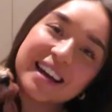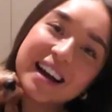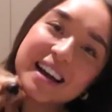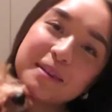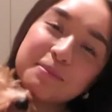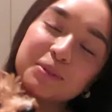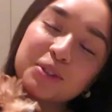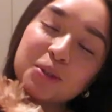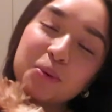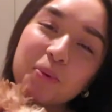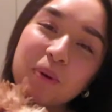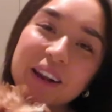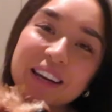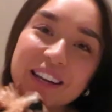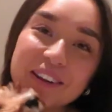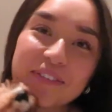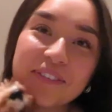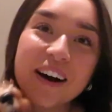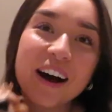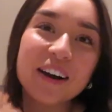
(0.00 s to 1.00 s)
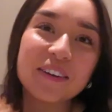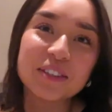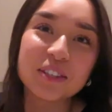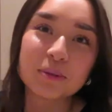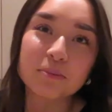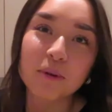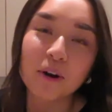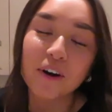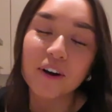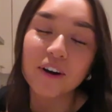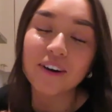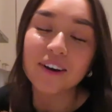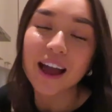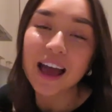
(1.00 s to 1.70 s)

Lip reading: I am 25 tomorrow,